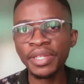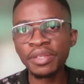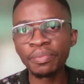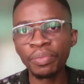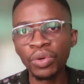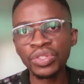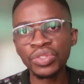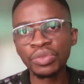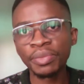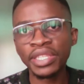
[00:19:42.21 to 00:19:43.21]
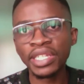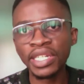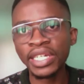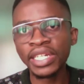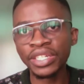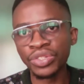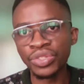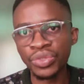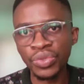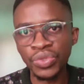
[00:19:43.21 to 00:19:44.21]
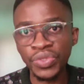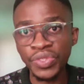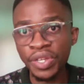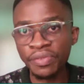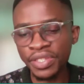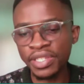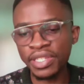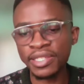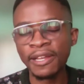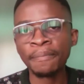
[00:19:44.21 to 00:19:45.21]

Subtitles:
important to make the linkage to services.